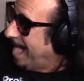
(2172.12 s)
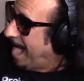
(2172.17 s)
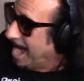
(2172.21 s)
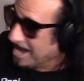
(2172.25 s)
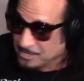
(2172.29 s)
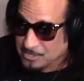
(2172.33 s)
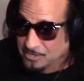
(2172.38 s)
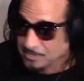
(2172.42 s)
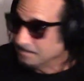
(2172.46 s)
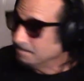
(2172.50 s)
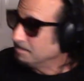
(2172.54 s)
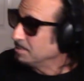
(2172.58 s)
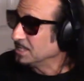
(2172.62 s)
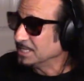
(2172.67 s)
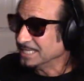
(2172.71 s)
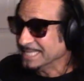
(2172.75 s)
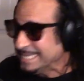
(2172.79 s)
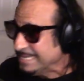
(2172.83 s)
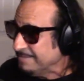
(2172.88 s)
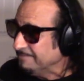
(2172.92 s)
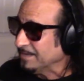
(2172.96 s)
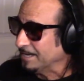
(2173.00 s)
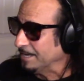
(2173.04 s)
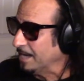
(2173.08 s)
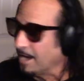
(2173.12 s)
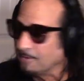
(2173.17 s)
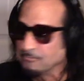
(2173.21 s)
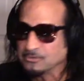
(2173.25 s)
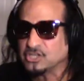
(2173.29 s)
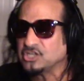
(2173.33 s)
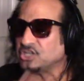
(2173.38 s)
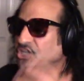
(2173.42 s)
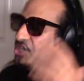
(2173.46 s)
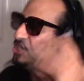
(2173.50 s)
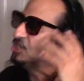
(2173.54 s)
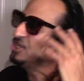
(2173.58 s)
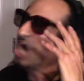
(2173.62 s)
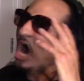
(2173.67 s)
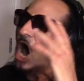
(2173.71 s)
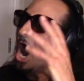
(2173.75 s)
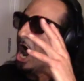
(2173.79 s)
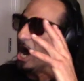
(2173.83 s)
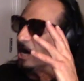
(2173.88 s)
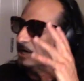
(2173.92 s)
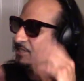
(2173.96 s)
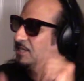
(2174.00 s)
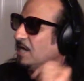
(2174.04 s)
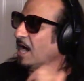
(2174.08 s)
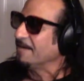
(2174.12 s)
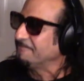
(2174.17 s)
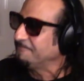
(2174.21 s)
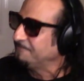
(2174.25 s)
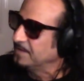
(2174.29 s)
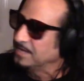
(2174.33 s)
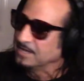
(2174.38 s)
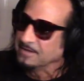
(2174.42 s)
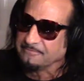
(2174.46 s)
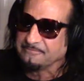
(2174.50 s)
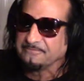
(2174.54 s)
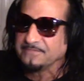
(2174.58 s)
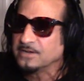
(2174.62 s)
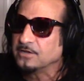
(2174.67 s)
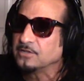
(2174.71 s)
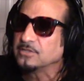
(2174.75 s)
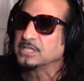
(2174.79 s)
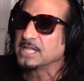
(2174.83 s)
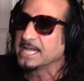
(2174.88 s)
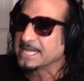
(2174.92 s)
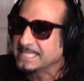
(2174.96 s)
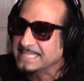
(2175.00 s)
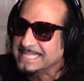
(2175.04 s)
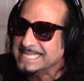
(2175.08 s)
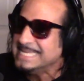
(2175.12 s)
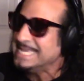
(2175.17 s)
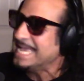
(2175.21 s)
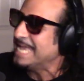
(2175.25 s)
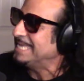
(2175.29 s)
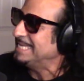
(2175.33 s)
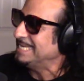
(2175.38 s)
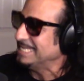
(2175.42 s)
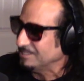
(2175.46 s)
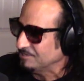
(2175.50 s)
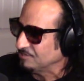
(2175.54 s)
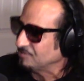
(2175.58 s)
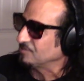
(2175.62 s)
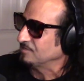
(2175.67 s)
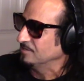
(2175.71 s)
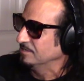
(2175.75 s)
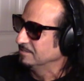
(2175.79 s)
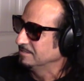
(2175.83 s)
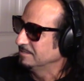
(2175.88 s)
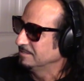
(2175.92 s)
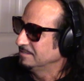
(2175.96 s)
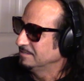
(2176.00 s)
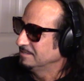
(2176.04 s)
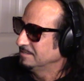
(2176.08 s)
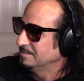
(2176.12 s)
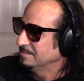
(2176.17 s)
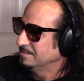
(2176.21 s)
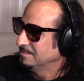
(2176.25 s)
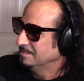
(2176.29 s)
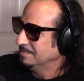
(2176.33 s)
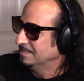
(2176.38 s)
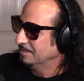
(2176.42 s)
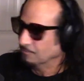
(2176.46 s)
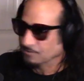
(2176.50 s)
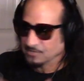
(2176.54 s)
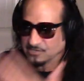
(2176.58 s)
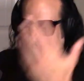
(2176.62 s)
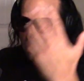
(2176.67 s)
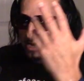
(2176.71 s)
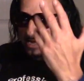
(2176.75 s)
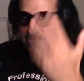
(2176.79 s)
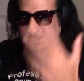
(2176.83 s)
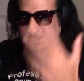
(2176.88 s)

I couldn't believe it. I was shocked. I, it felt like the eighties. It was like